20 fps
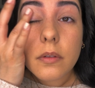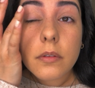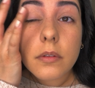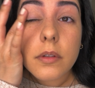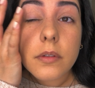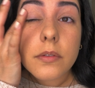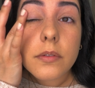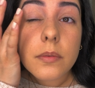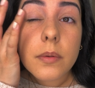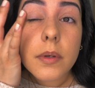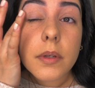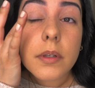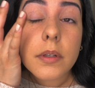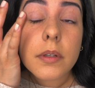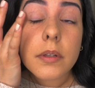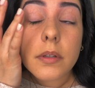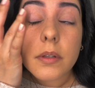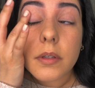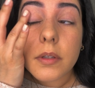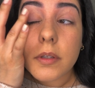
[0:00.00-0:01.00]
This
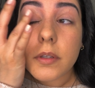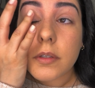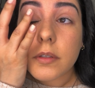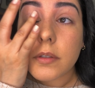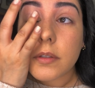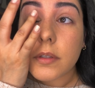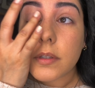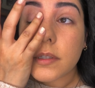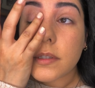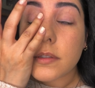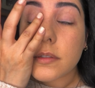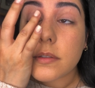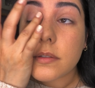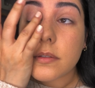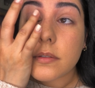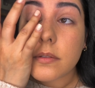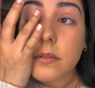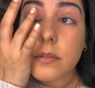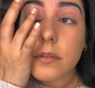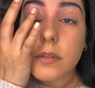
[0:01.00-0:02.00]
one
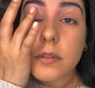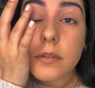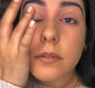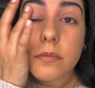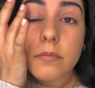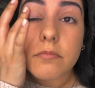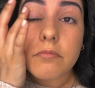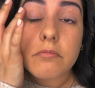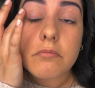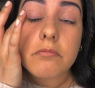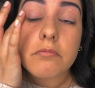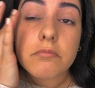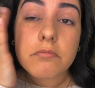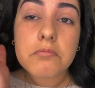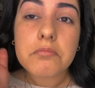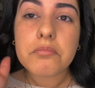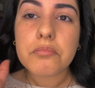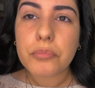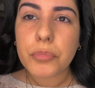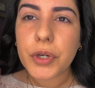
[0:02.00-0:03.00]
is
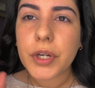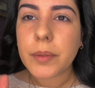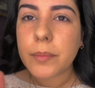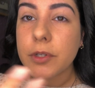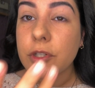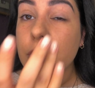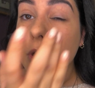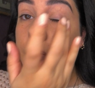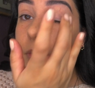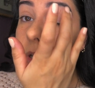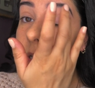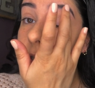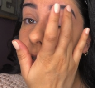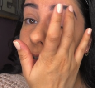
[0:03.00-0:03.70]
pretty much already